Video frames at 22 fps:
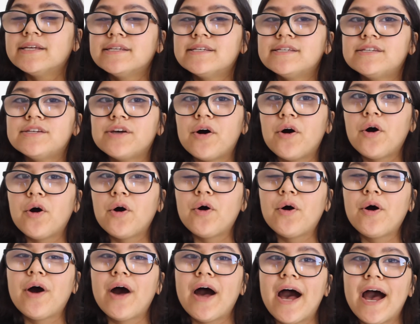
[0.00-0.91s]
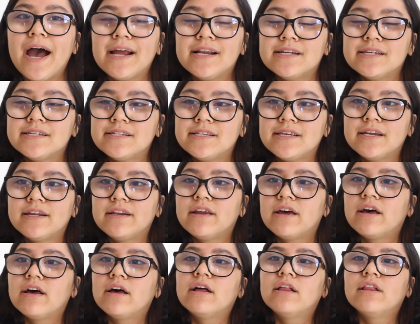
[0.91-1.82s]
So I just
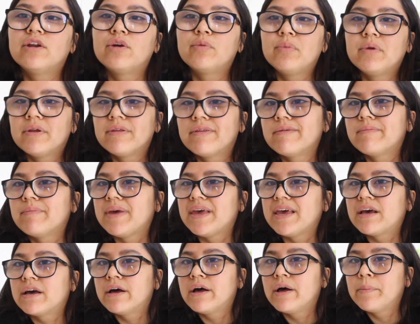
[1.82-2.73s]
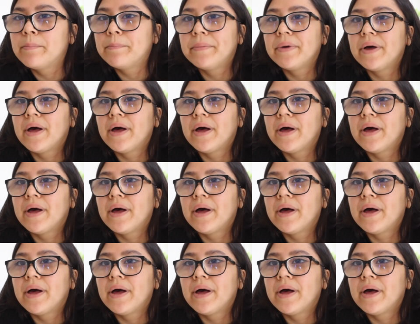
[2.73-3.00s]
did a little bit of the makeup